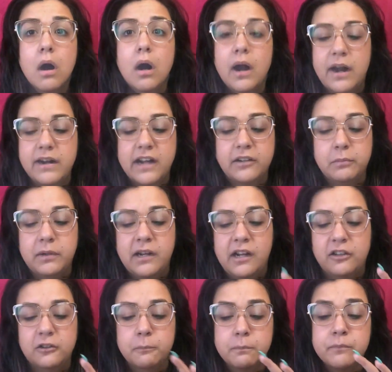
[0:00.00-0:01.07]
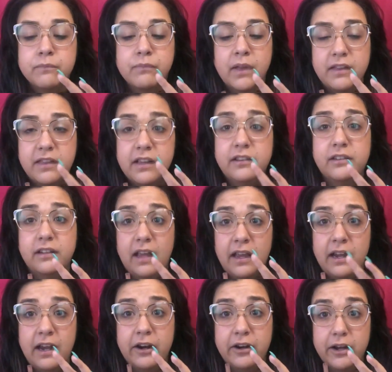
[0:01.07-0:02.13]
Or not, just because this
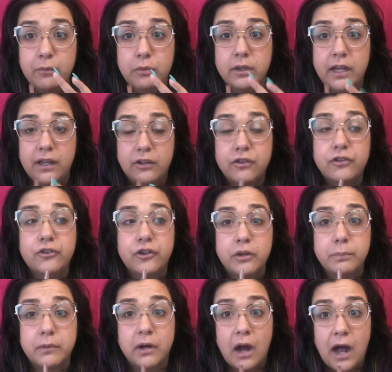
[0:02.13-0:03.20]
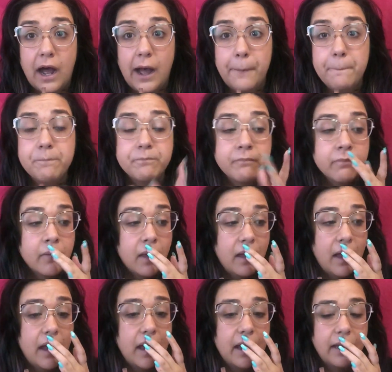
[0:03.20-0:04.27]
area will get super hot,
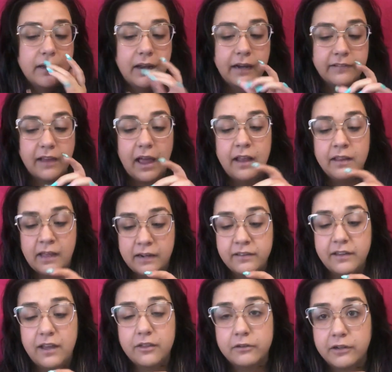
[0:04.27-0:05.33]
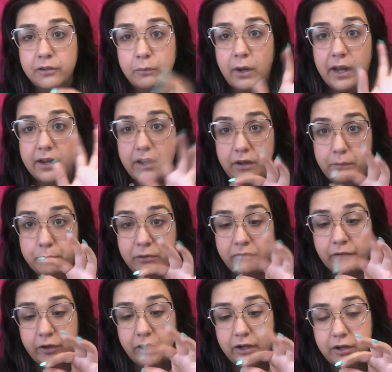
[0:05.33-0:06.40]
and that's the other reason why I
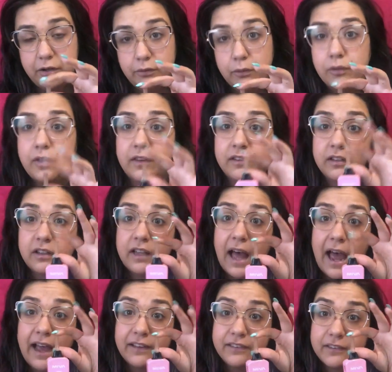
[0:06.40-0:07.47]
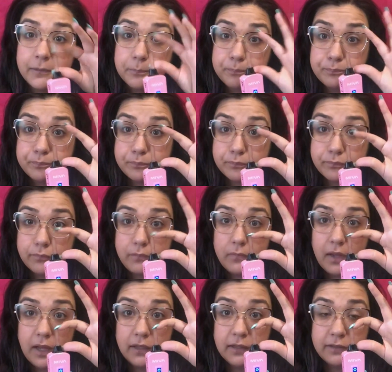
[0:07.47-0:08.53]
prefer to use this glass
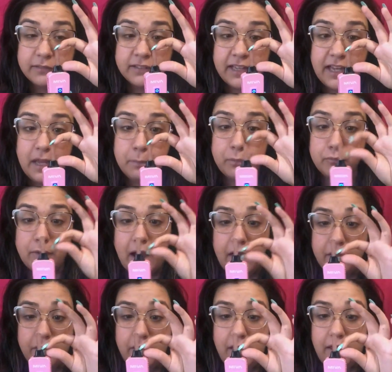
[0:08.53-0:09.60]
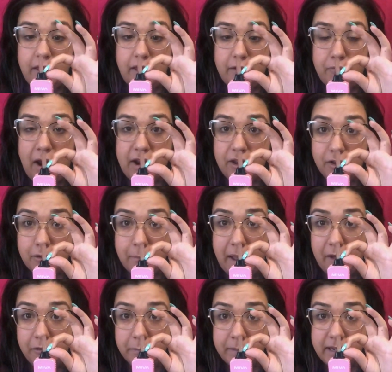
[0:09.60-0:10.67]
tip rather than the regular
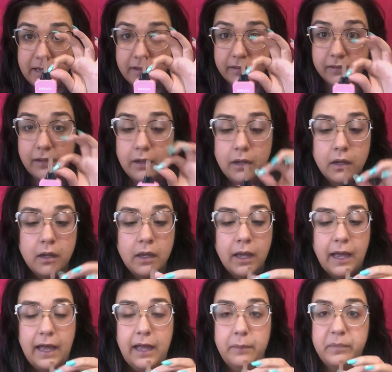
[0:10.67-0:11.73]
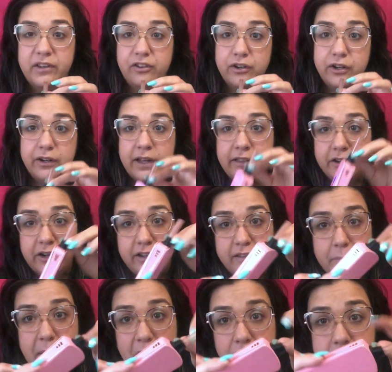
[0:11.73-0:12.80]
mouthpiece, because there is a
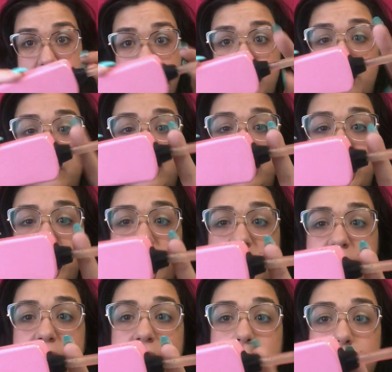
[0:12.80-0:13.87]
mouthpiece where it just is